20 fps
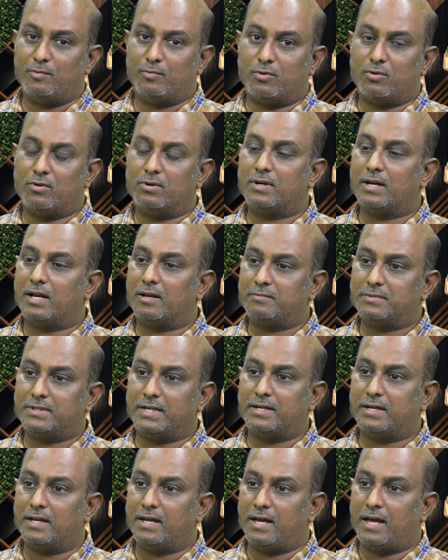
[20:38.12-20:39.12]
programs
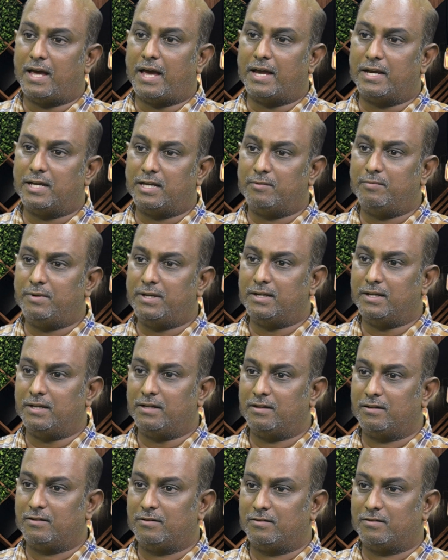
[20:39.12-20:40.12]
at ITBT.
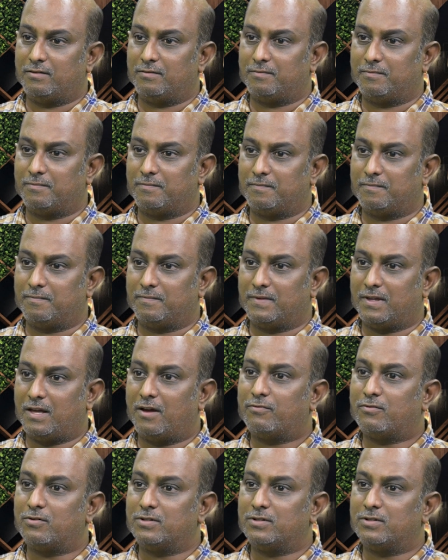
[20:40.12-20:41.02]
Of